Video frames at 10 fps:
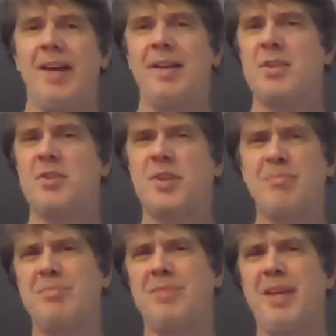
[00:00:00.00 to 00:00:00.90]
And there's
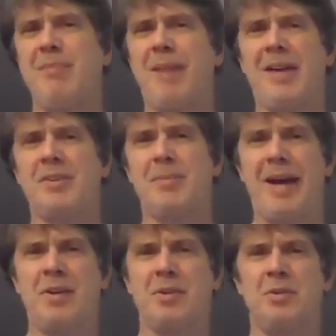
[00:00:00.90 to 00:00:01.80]
some deep
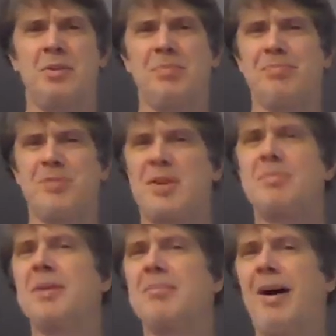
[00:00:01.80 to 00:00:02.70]
mathematical
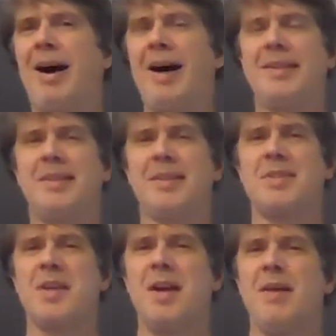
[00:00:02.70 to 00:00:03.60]
something behind this.